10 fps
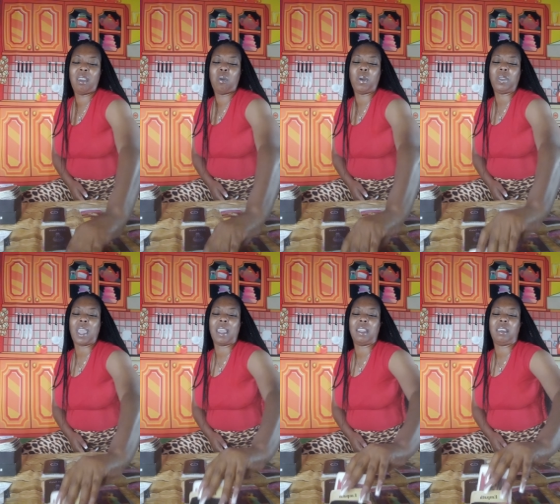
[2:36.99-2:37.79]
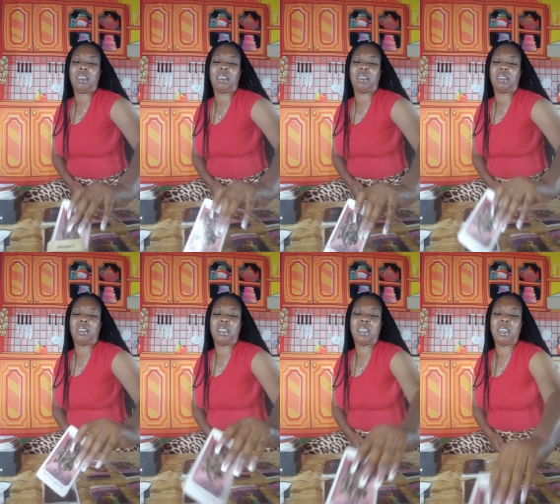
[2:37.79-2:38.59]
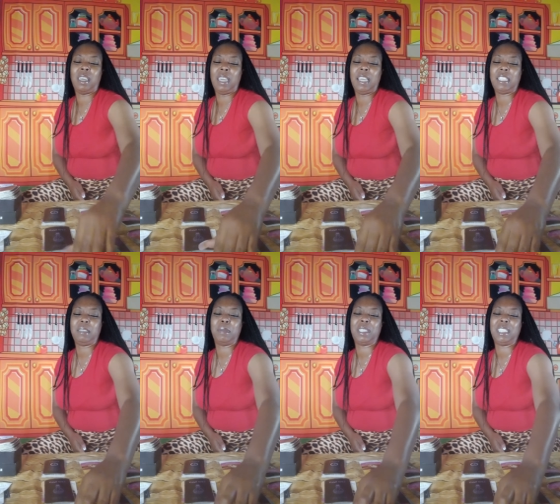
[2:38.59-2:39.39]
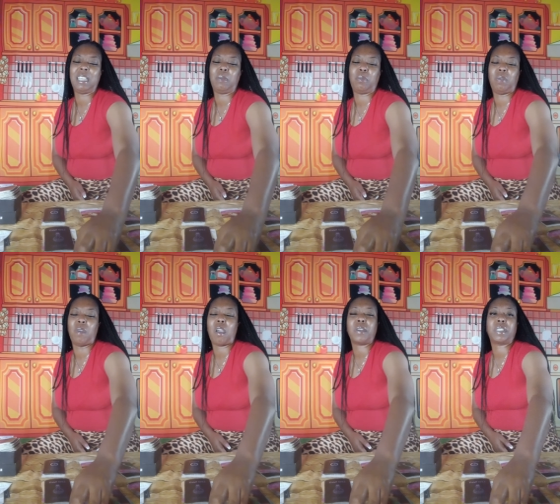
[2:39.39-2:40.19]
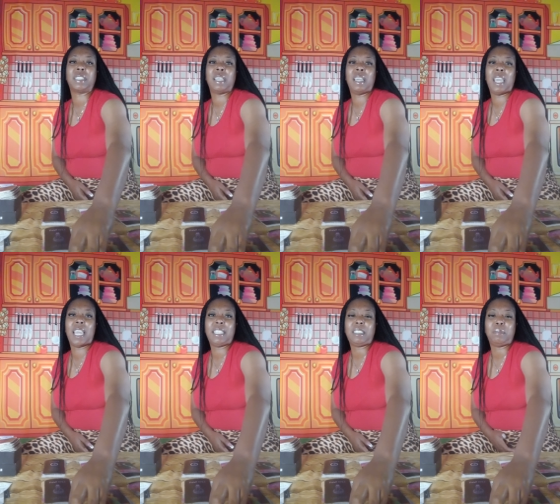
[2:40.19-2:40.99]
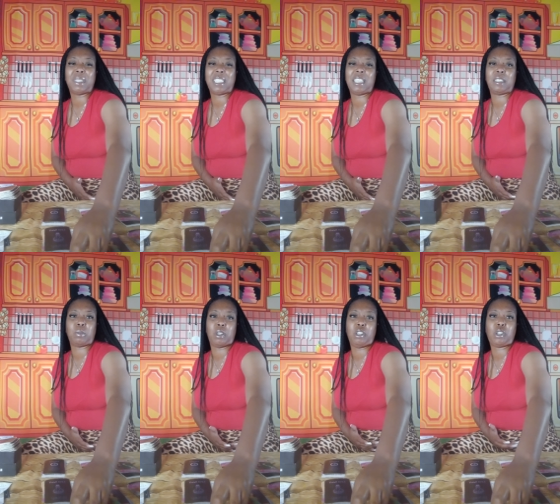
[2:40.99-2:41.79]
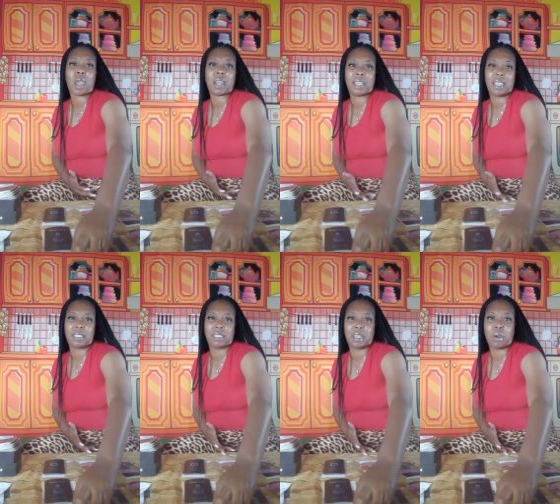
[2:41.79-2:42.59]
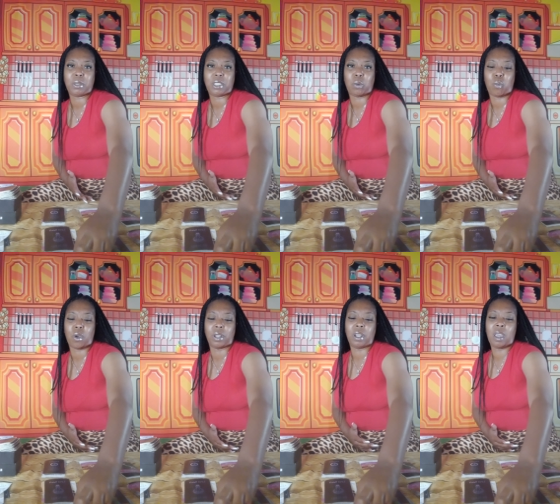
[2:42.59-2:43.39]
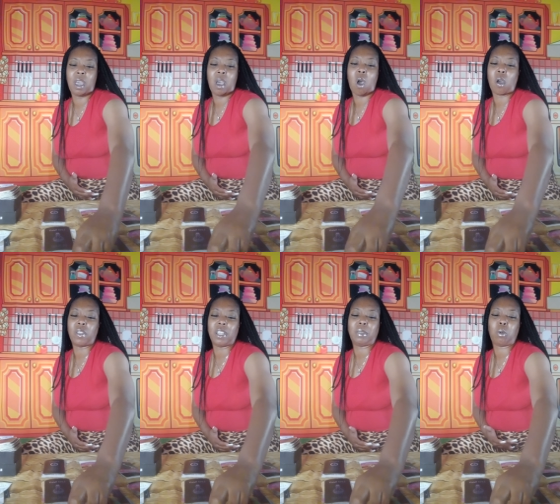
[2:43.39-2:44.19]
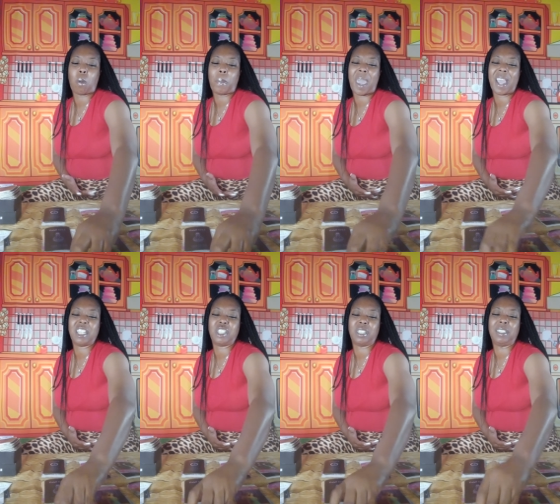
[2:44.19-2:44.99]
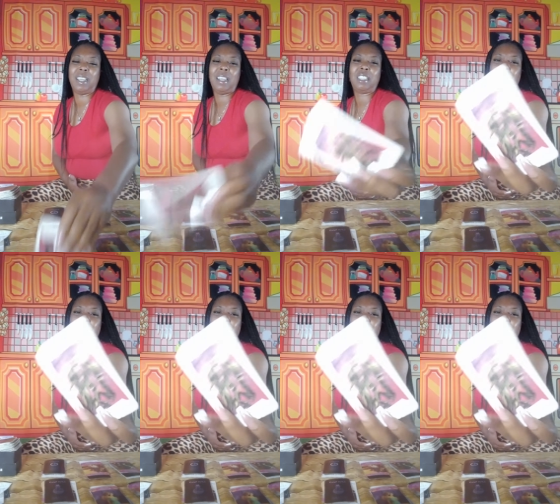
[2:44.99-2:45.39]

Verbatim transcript: with that uh, intimacy in reverse. Intimacy is when you're trying to get to know someone or there's more passion. So